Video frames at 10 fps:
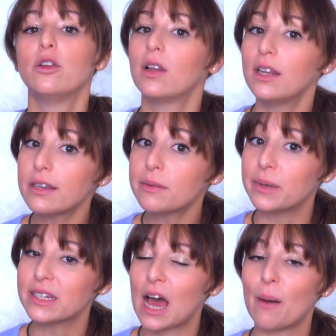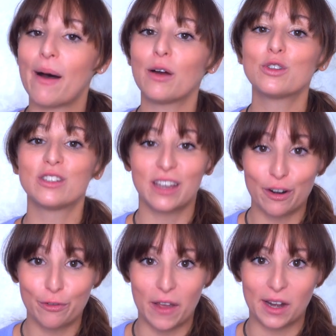you a little bit about
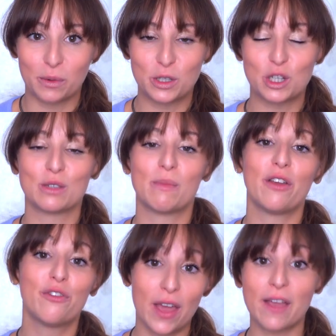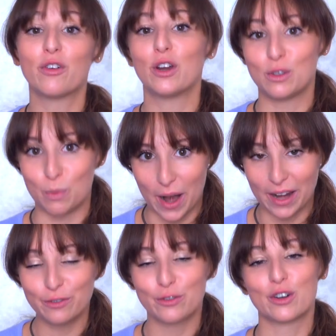Darphin, which is my favorite
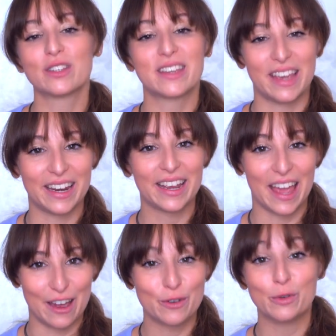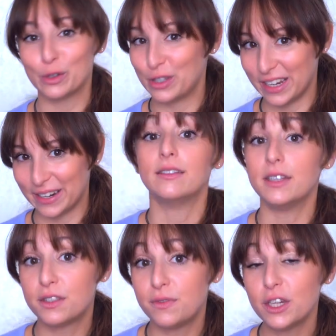brand for skincare routine.
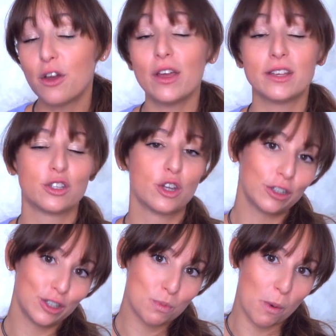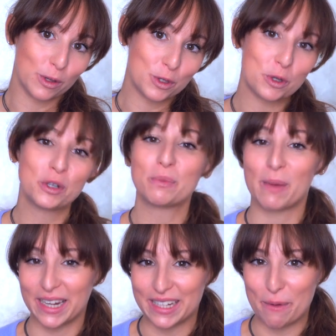This video is not sponsored
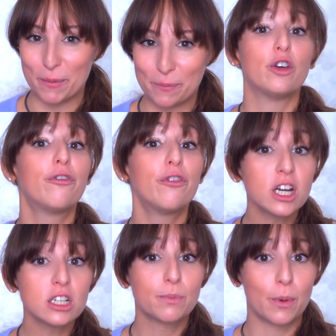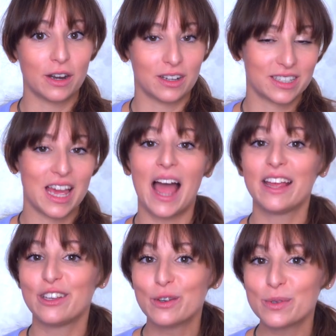by them. The first product I
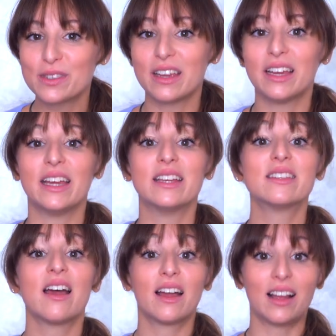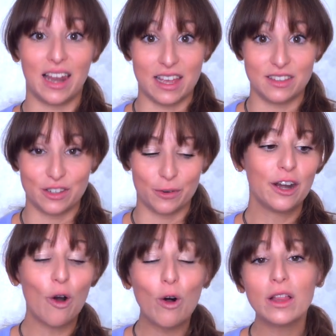use is a cleanser.
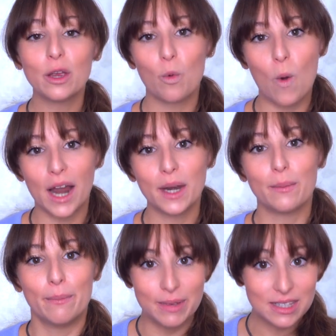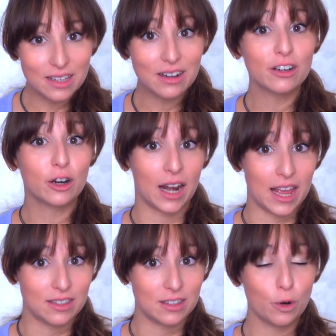An all-in-one micellar
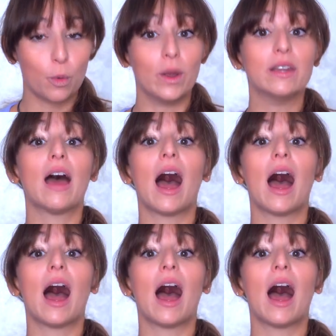cleanser with